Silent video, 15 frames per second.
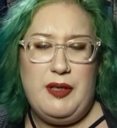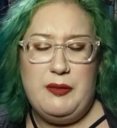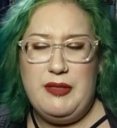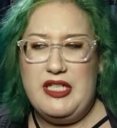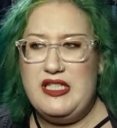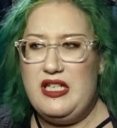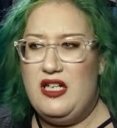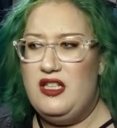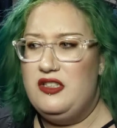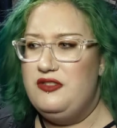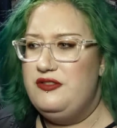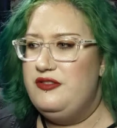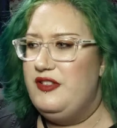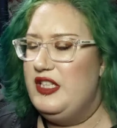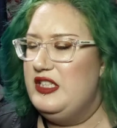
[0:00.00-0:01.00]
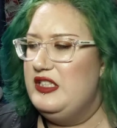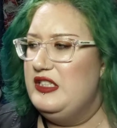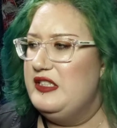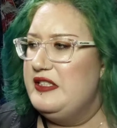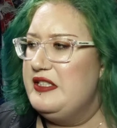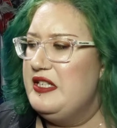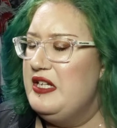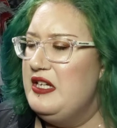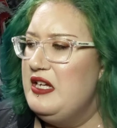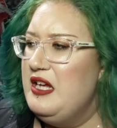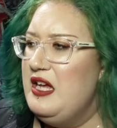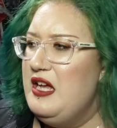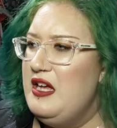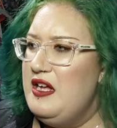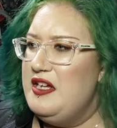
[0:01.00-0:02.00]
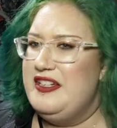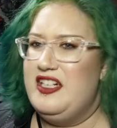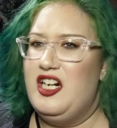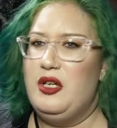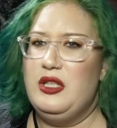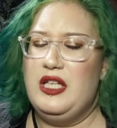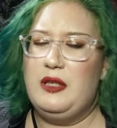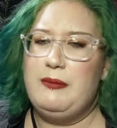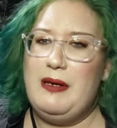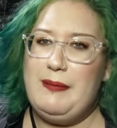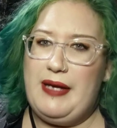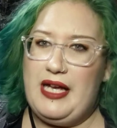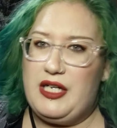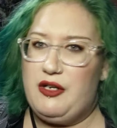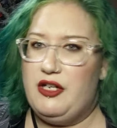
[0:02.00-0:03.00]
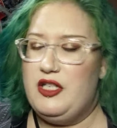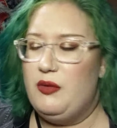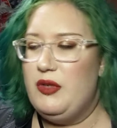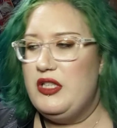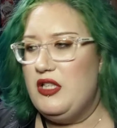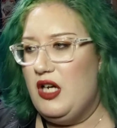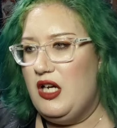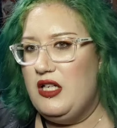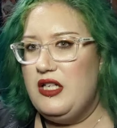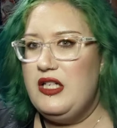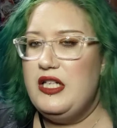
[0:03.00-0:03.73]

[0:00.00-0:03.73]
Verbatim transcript: about myself and you know, like my background and whatnot.